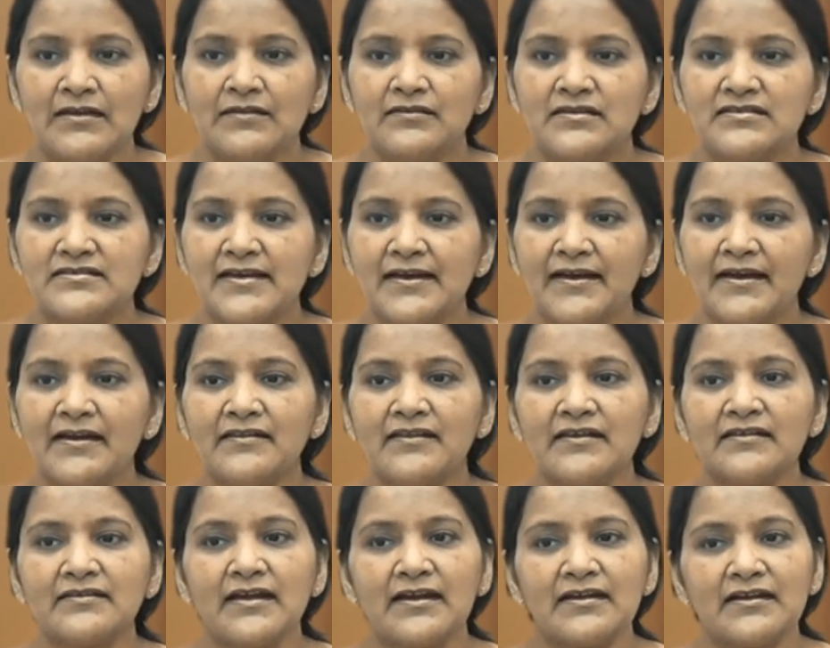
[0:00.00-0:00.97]
The second
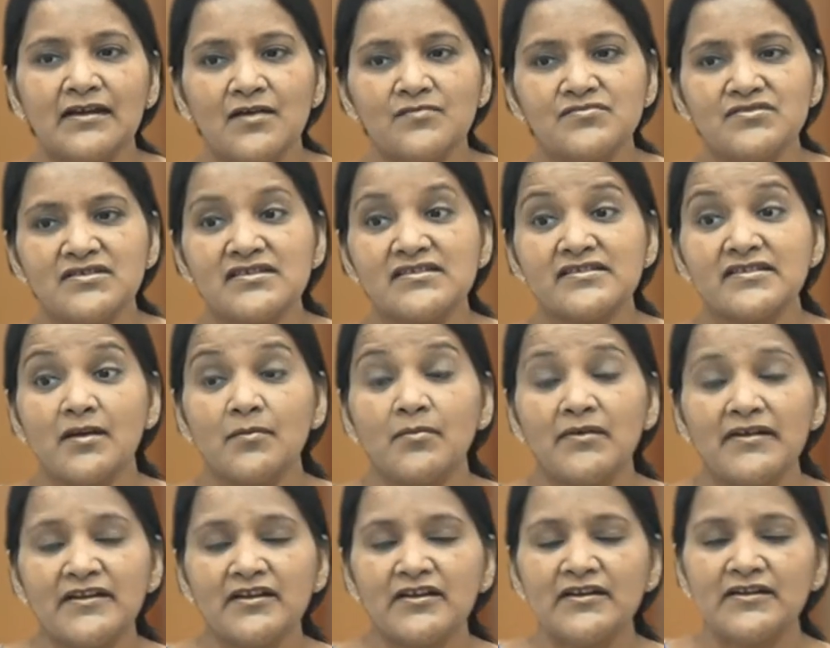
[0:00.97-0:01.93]
thing that comes is
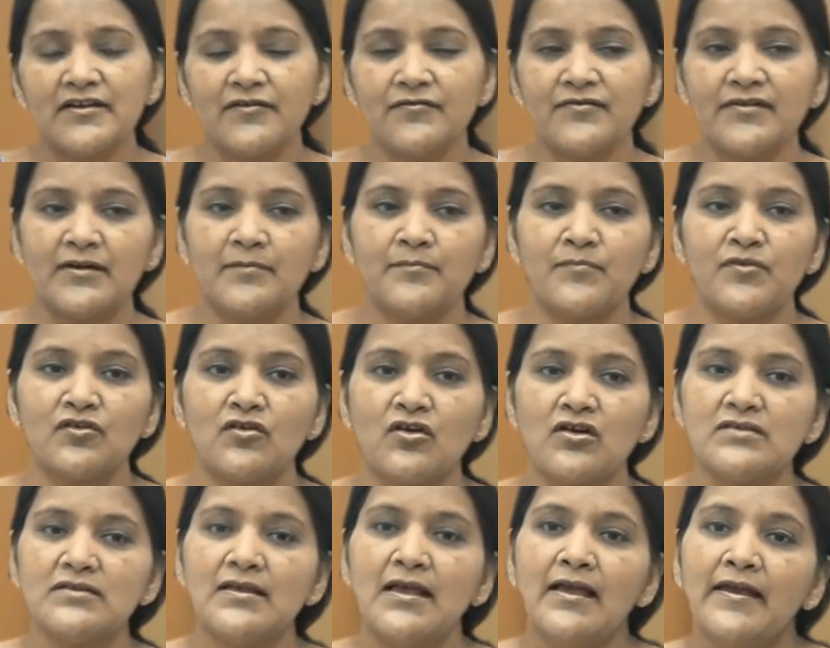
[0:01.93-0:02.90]
stability in dividend,
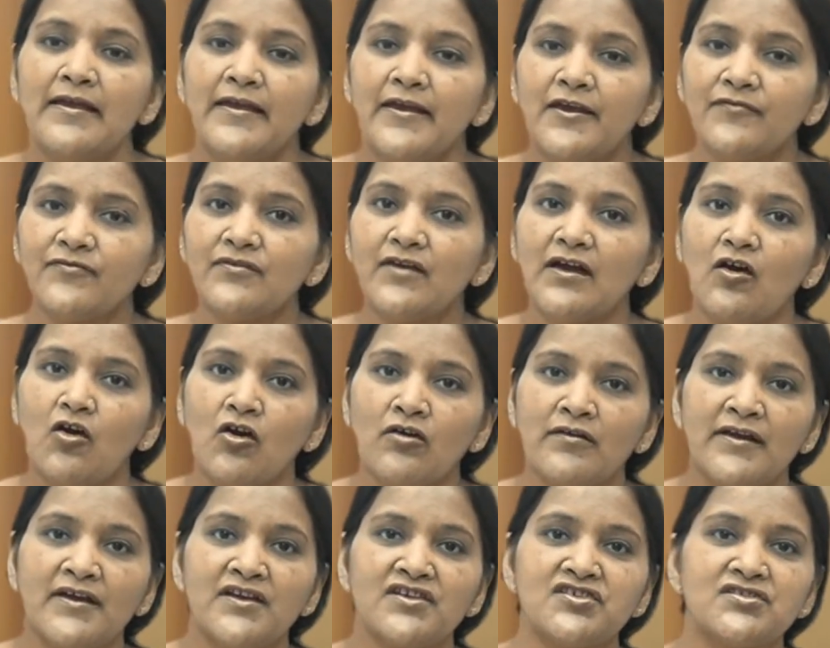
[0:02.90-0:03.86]
because if the
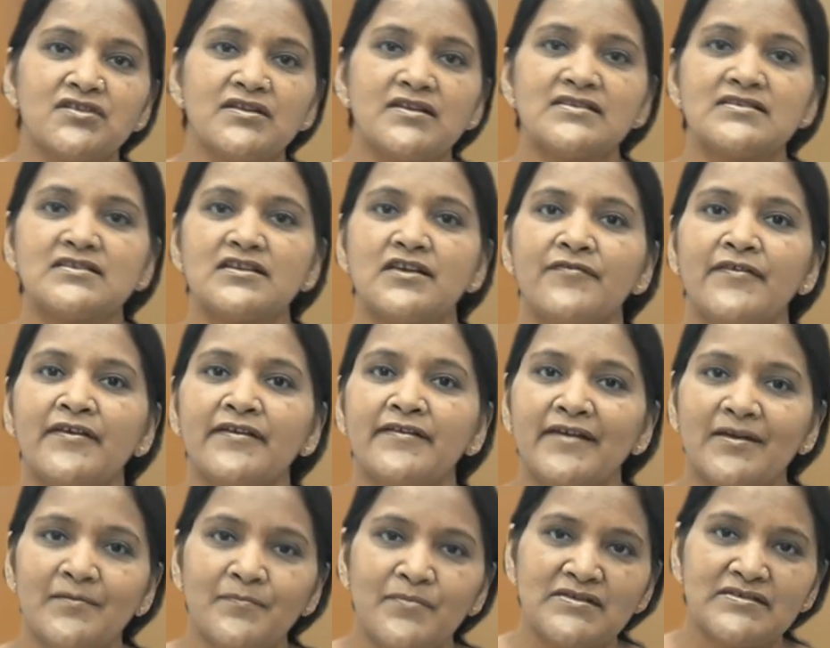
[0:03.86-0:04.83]
organization is giving
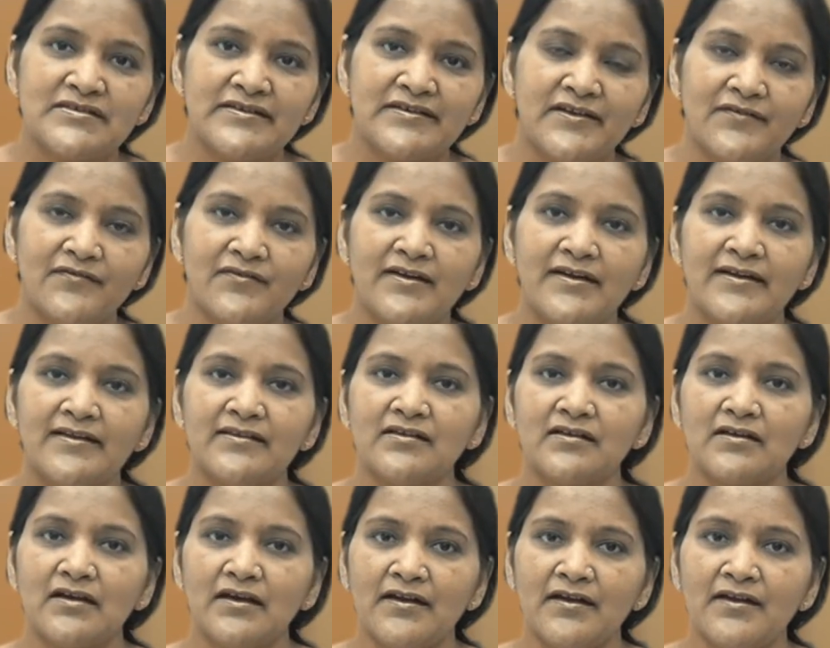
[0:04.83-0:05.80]
10% dividend in
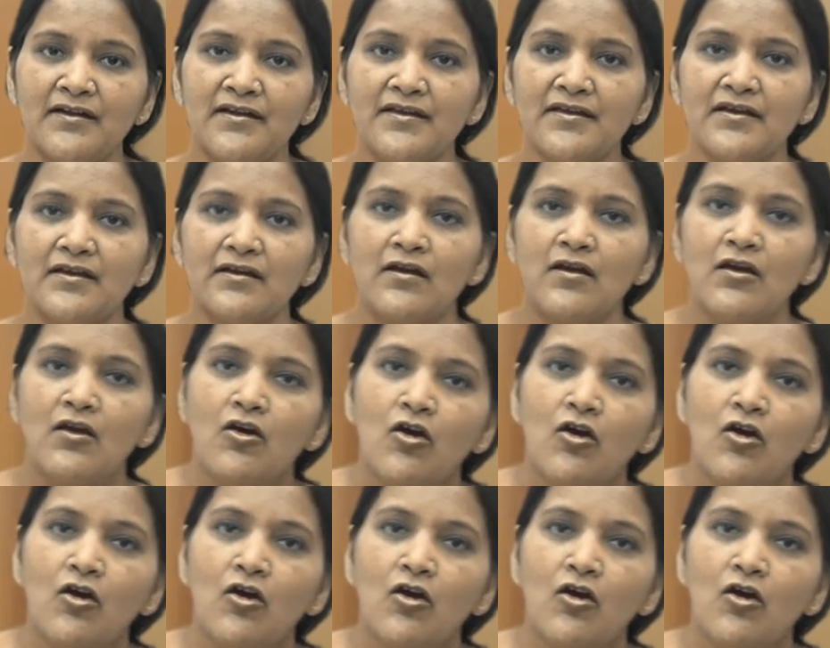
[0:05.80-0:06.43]
the current year,